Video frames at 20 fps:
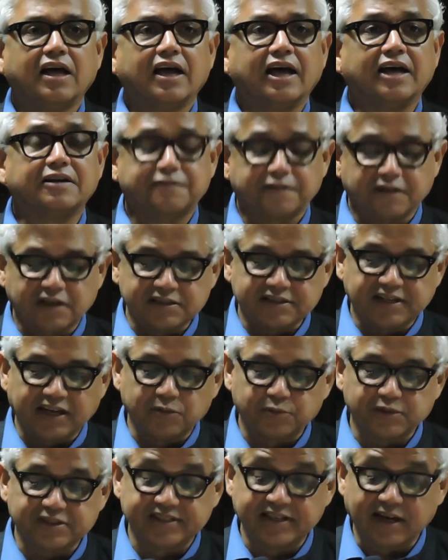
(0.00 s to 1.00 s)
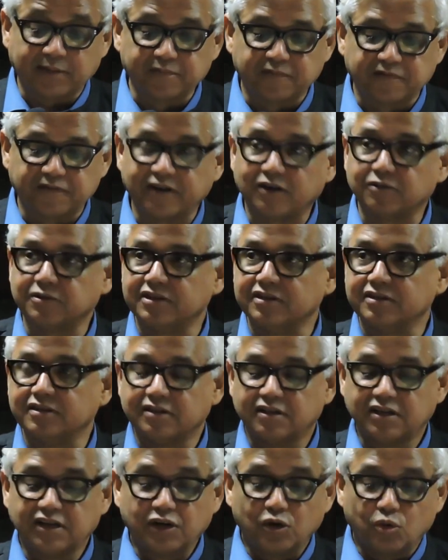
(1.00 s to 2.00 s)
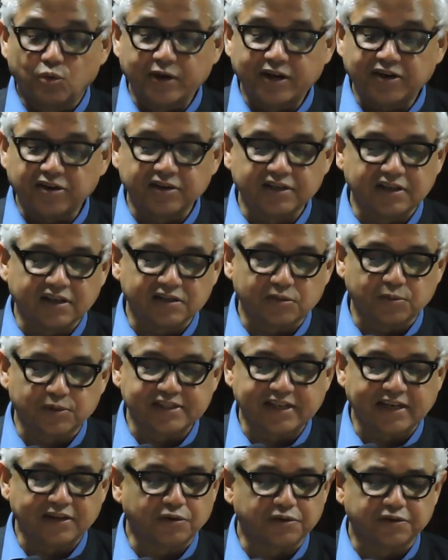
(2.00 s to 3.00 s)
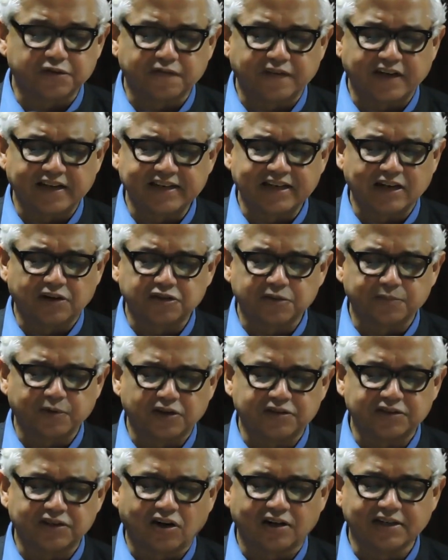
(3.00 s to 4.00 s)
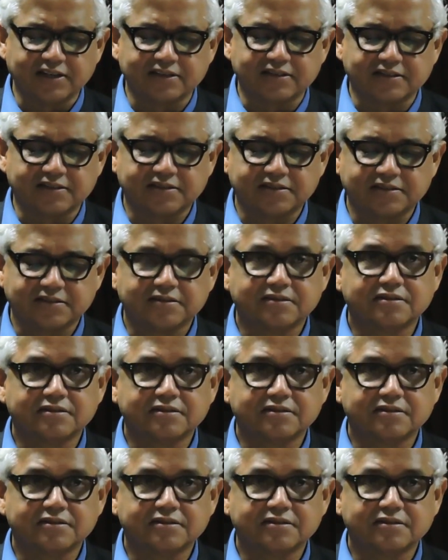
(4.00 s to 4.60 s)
At first I was dumbfounded. Where on earth was I going to find out about rockets?